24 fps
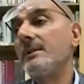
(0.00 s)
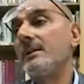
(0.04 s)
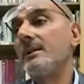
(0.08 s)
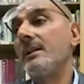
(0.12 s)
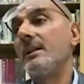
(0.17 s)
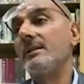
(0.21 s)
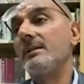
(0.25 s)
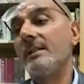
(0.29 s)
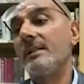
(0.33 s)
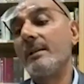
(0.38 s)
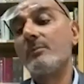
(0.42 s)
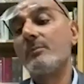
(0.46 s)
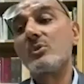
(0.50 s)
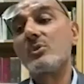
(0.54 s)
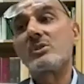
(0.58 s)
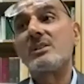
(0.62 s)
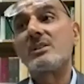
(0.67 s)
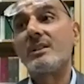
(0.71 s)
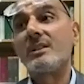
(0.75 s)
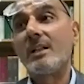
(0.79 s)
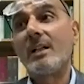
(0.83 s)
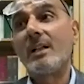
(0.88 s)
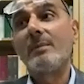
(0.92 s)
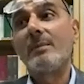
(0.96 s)
And then
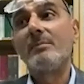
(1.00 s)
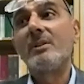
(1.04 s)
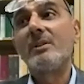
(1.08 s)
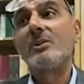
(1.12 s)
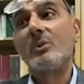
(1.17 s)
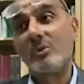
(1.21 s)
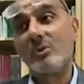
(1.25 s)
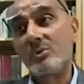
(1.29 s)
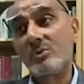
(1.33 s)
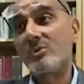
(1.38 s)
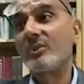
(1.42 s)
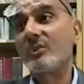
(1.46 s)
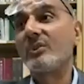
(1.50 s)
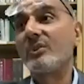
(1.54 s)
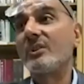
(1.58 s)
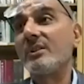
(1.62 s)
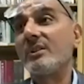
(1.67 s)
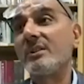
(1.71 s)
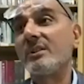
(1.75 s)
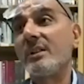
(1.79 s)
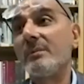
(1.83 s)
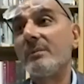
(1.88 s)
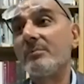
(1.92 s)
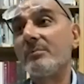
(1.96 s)
Musnad Ahmad, also
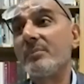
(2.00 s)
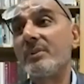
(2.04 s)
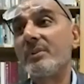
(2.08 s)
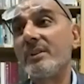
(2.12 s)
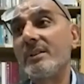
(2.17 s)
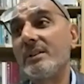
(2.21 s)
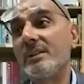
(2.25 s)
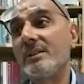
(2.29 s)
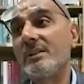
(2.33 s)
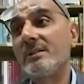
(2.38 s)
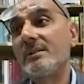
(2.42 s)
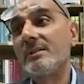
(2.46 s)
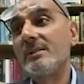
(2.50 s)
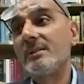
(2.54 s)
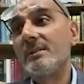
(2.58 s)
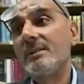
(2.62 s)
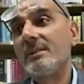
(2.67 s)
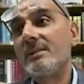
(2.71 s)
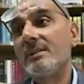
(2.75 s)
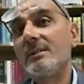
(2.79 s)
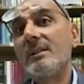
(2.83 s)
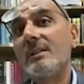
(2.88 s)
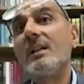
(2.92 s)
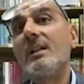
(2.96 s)
contemporary,
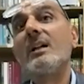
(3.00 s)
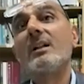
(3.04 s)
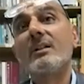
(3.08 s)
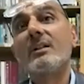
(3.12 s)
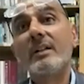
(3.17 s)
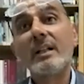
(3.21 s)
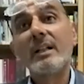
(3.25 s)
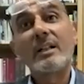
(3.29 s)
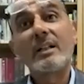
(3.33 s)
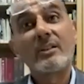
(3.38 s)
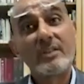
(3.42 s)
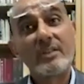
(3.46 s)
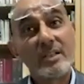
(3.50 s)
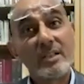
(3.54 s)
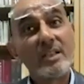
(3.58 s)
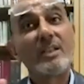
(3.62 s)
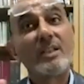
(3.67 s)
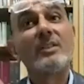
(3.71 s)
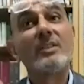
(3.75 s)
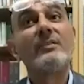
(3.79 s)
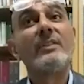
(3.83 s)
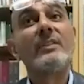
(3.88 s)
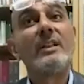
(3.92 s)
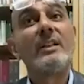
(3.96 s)
a great
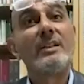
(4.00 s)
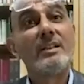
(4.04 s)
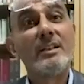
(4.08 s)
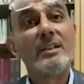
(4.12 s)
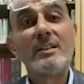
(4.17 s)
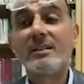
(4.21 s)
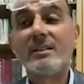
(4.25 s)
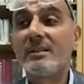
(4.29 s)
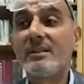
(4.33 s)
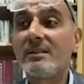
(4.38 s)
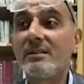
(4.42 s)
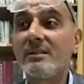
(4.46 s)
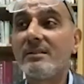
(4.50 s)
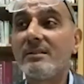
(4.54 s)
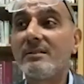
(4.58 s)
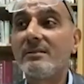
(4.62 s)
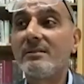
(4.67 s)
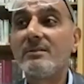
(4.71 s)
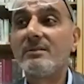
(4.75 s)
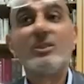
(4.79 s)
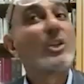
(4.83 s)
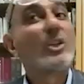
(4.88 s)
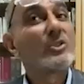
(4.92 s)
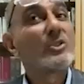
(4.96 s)
critic of hadith,
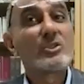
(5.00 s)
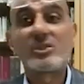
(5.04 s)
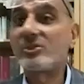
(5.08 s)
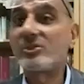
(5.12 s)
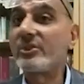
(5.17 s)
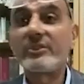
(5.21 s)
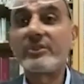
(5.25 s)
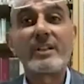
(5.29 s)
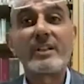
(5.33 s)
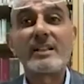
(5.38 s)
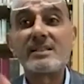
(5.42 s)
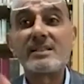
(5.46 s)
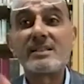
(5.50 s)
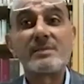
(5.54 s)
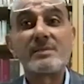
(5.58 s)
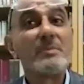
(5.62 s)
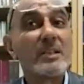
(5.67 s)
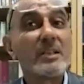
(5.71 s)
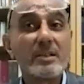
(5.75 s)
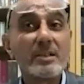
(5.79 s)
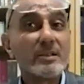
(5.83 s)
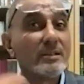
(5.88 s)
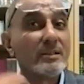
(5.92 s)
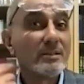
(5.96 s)
not just a
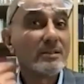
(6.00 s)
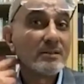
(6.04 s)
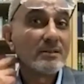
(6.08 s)
transmitter,